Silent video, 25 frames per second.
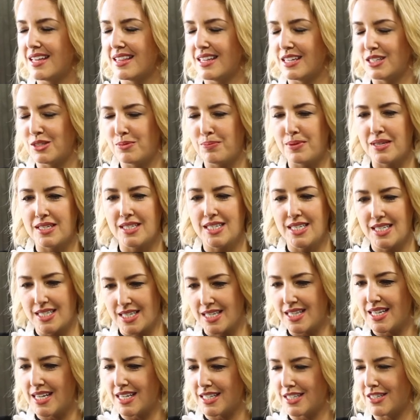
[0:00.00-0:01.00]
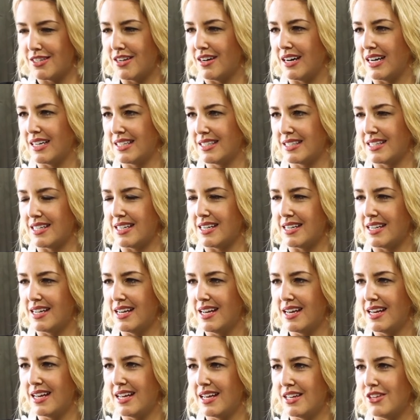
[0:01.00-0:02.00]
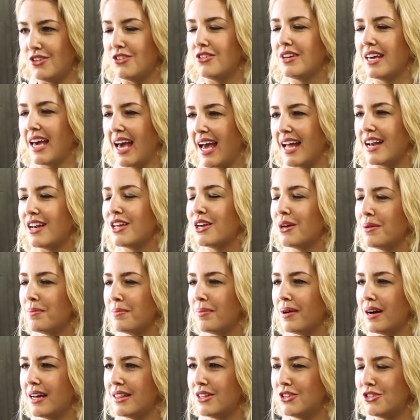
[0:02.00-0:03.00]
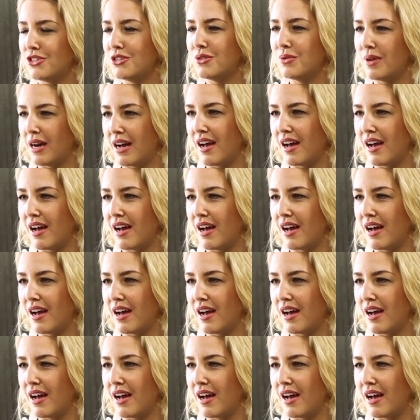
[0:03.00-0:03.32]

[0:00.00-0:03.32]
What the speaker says: There's business and there's nice and... you can combine the two.